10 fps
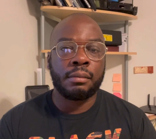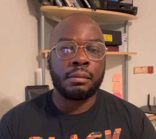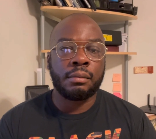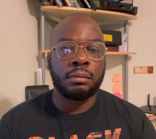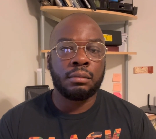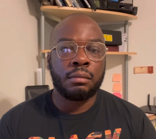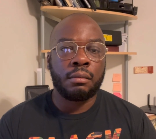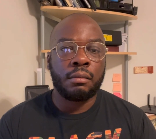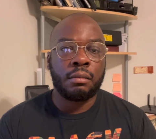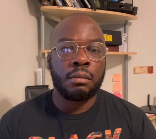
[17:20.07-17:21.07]

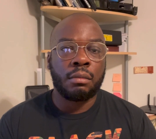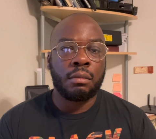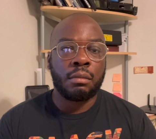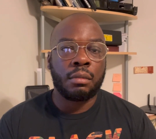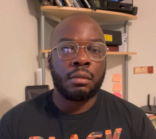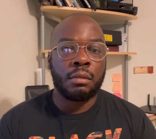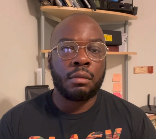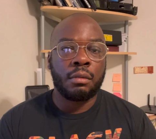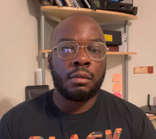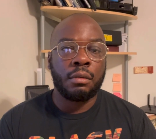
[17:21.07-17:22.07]

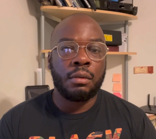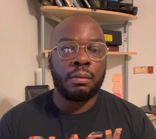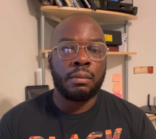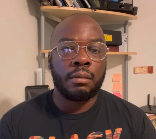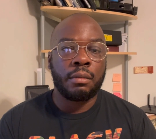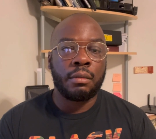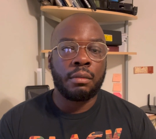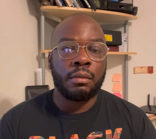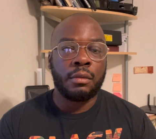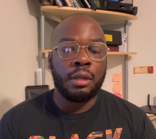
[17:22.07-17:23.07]

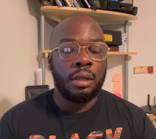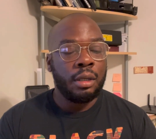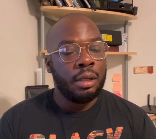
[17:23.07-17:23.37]
No one is speaking in this clip.